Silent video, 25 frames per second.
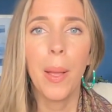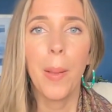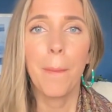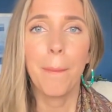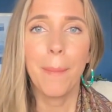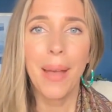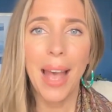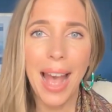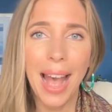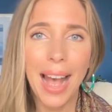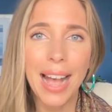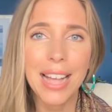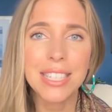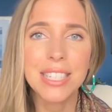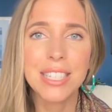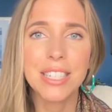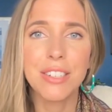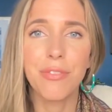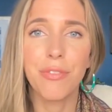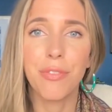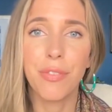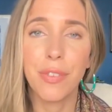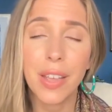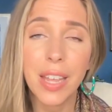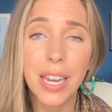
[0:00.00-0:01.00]

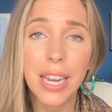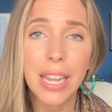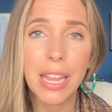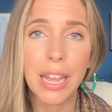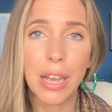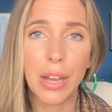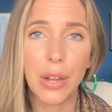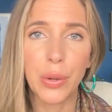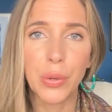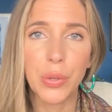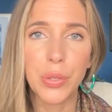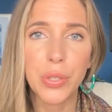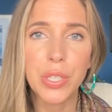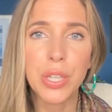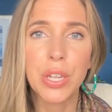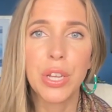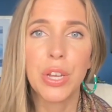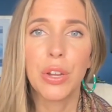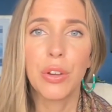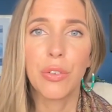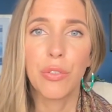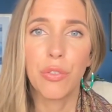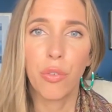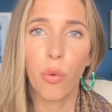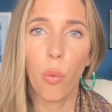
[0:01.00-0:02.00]
past videos
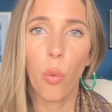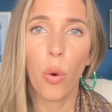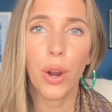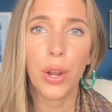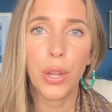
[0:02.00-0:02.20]
for